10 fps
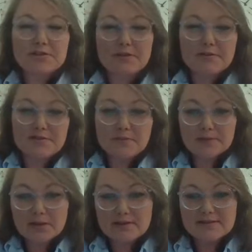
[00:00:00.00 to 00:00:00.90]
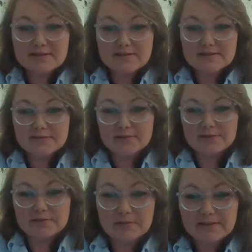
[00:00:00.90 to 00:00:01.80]
to show the supercontinent of
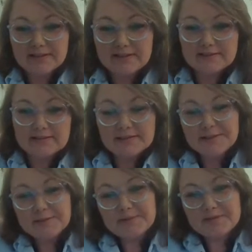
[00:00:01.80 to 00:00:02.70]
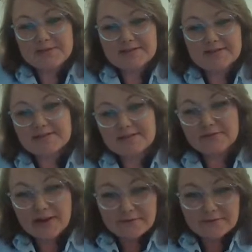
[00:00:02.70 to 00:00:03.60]
Gondwana, which consisted of
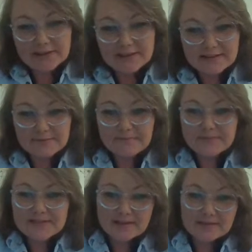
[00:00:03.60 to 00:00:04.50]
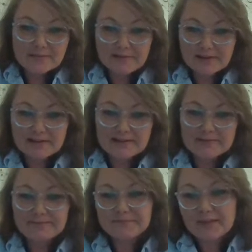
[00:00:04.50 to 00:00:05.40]
Africa, South
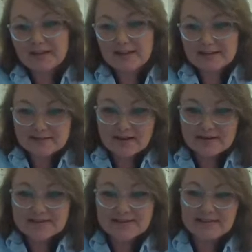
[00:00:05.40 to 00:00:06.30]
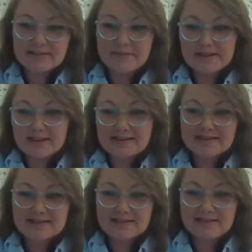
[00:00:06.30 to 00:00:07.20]
America, Antarctica,
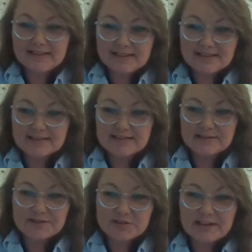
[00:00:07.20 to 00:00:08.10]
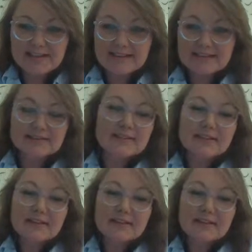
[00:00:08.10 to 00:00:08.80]
Madagascar, India, and Australia.